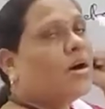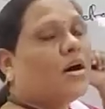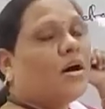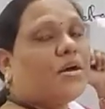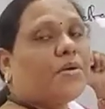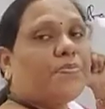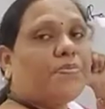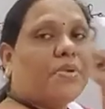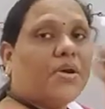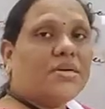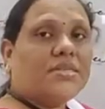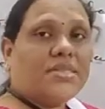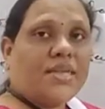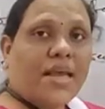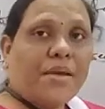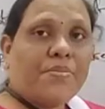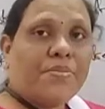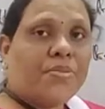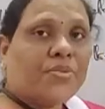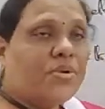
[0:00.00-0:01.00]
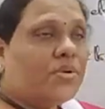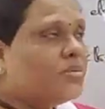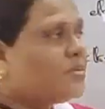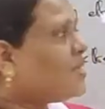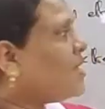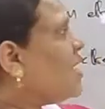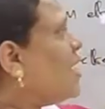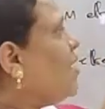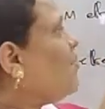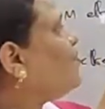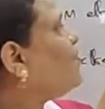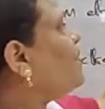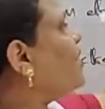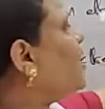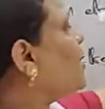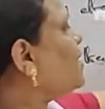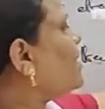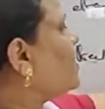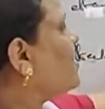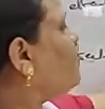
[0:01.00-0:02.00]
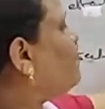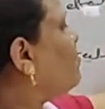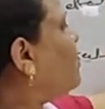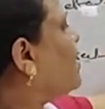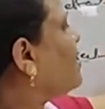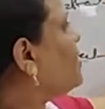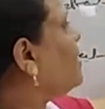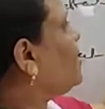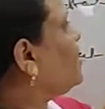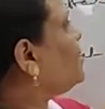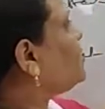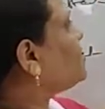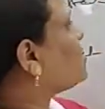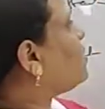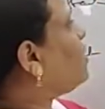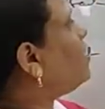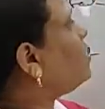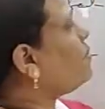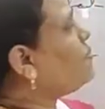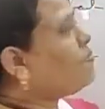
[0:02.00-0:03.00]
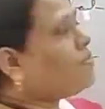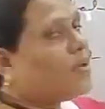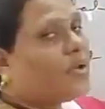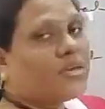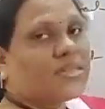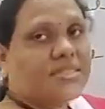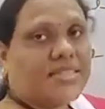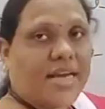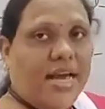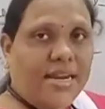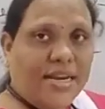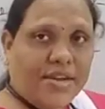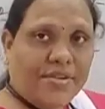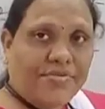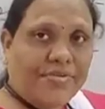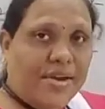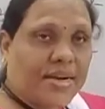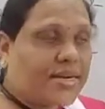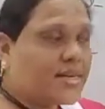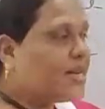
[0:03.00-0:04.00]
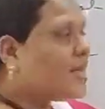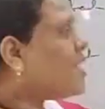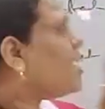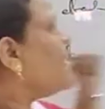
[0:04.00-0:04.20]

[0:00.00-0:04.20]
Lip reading: or plus M groups, and that effect is called plus R effect.